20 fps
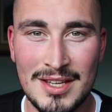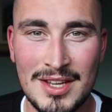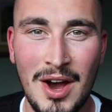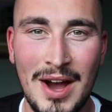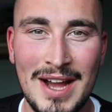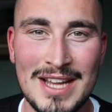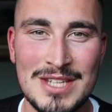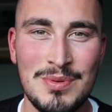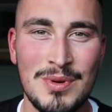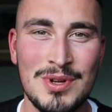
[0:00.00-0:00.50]

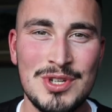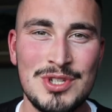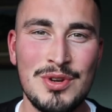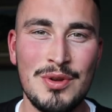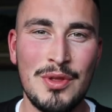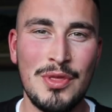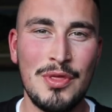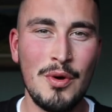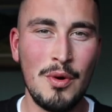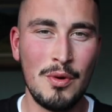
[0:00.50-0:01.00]
Guys, what's
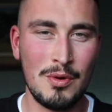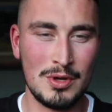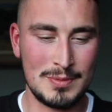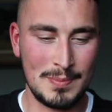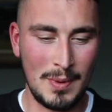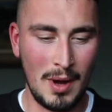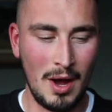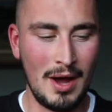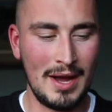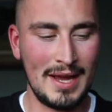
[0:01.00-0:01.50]
your thoughts
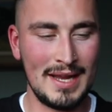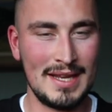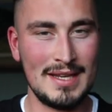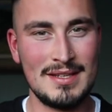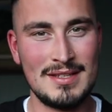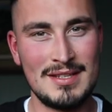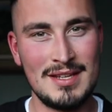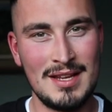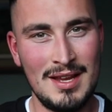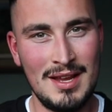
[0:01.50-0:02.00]

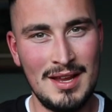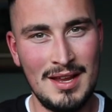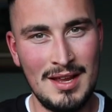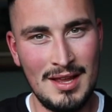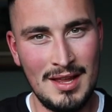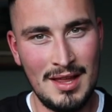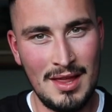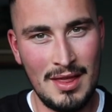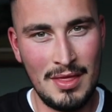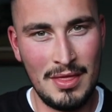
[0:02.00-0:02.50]
behind
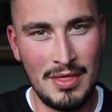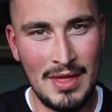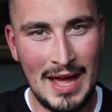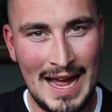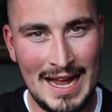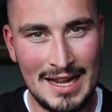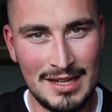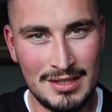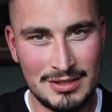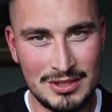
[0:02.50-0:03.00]

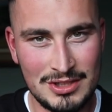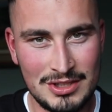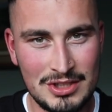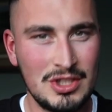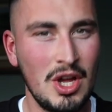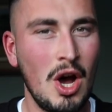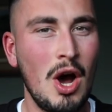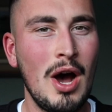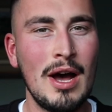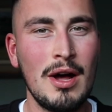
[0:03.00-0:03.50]
that
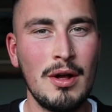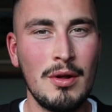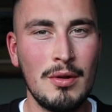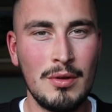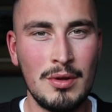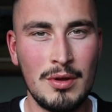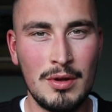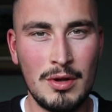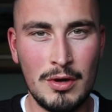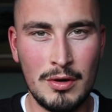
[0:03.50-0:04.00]

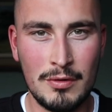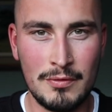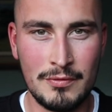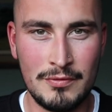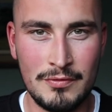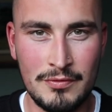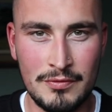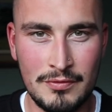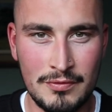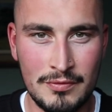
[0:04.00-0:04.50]
style of
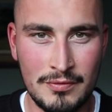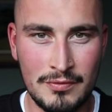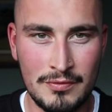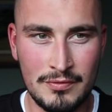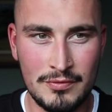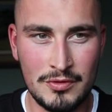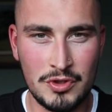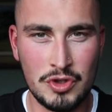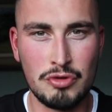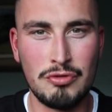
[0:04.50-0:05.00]

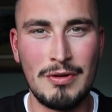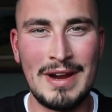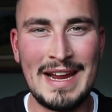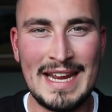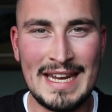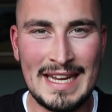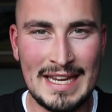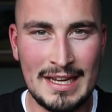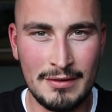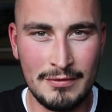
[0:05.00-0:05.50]

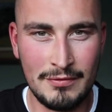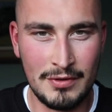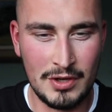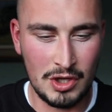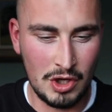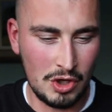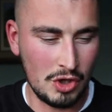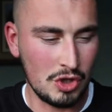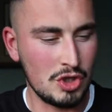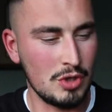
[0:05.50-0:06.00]
training for
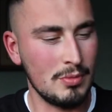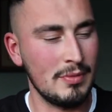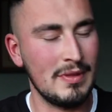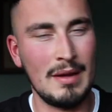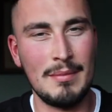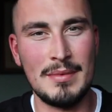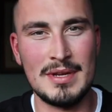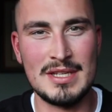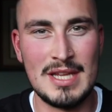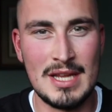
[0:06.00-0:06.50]
YouTube, if
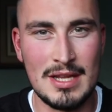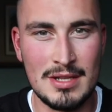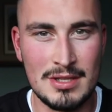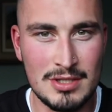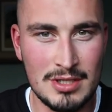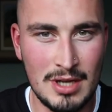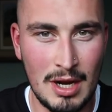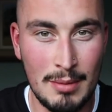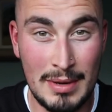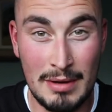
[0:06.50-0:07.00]
that makes
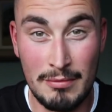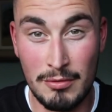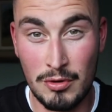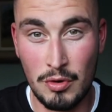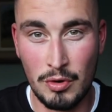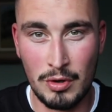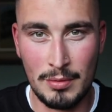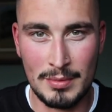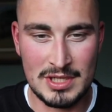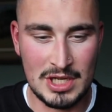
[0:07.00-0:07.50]
sense, like me
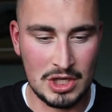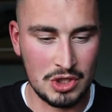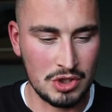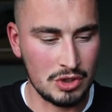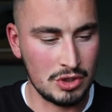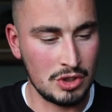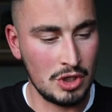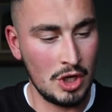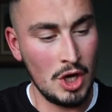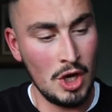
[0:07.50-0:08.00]
recording my
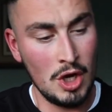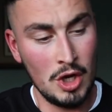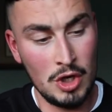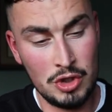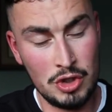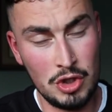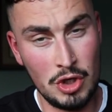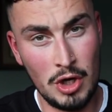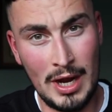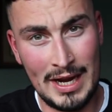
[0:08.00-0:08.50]
sessions?
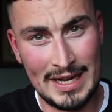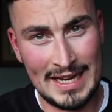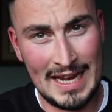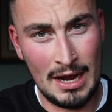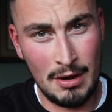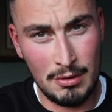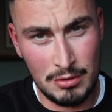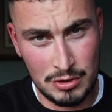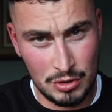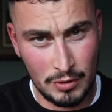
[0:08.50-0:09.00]
Do you like
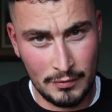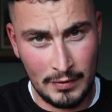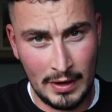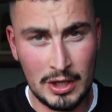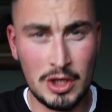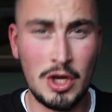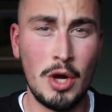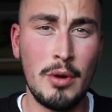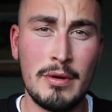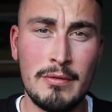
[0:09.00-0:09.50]
how I was sort of
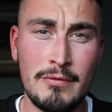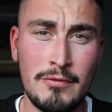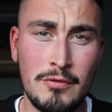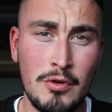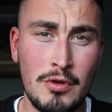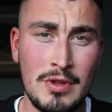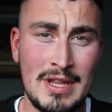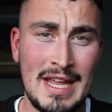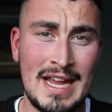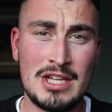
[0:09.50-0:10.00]
like going
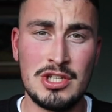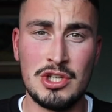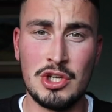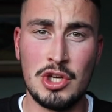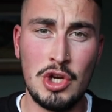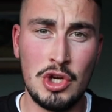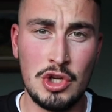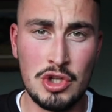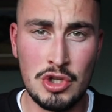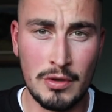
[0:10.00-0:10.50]
through the
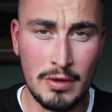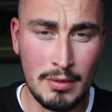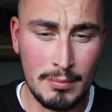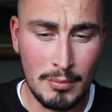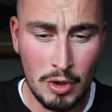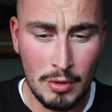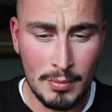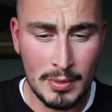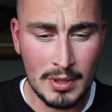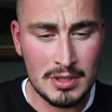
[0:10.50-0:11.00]
execution of the
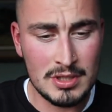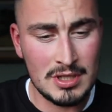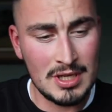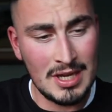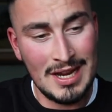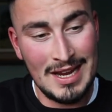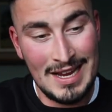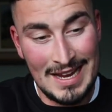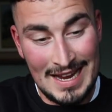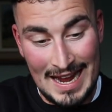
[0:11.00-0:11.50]
movements
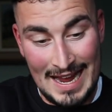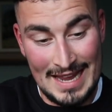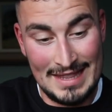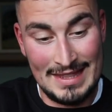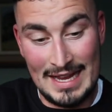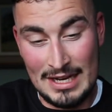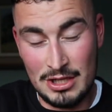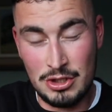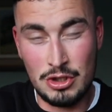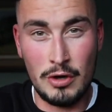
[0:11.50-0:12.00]
and
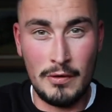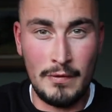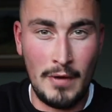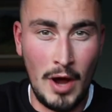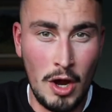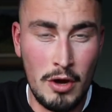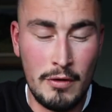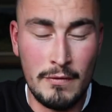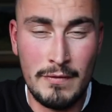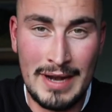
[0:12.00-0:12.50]
then sort of
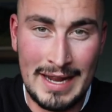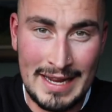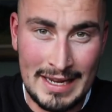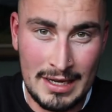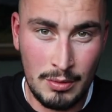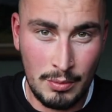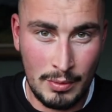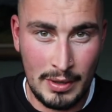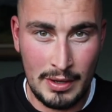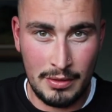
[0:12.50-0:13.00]
overlaid
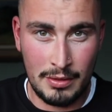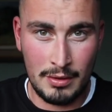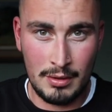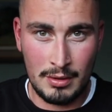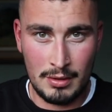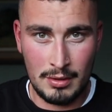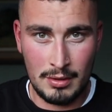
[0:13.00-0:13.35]
it with